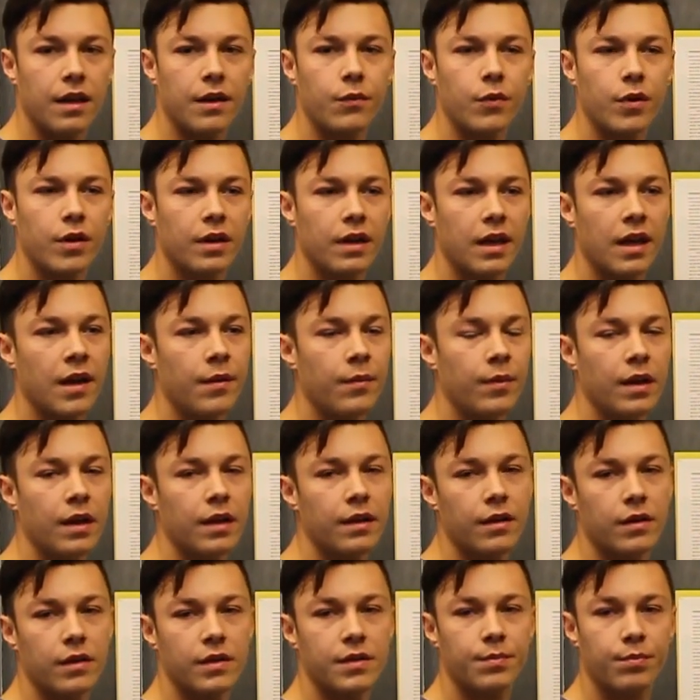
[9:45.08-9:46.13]
then we're inhibiting
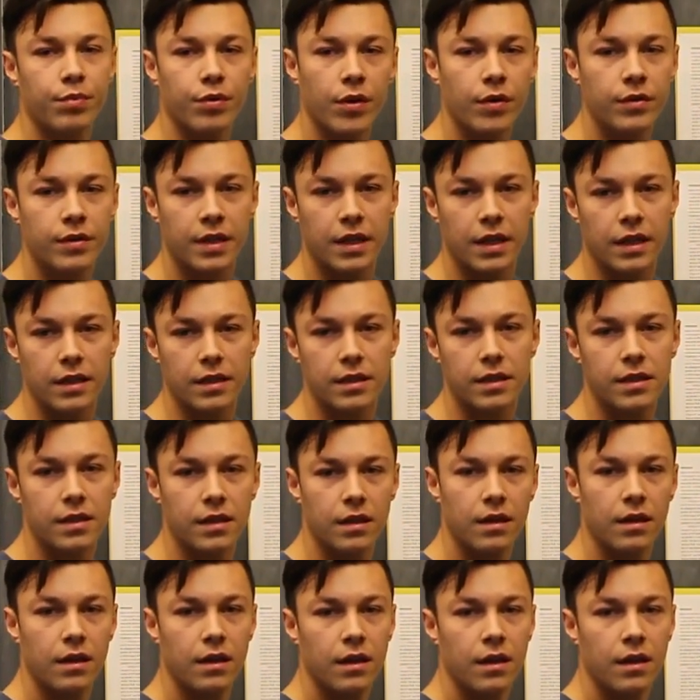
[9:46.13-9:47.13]
those proteins